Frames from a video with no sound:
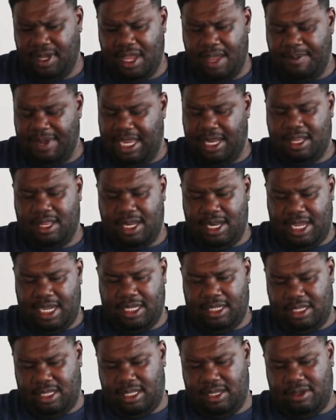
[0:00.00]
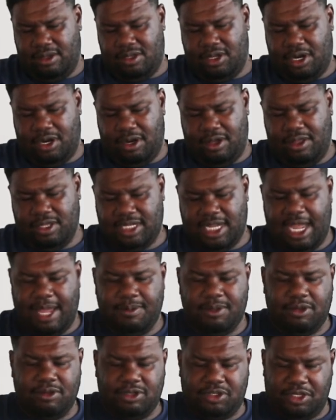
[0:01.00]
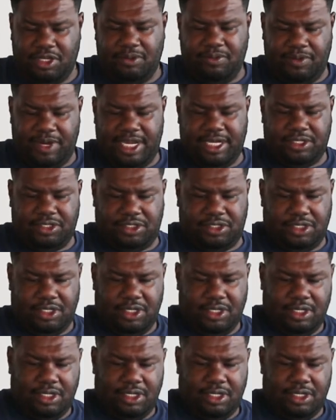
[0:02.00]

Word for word: I mean, the nice dirt on top. So it should reach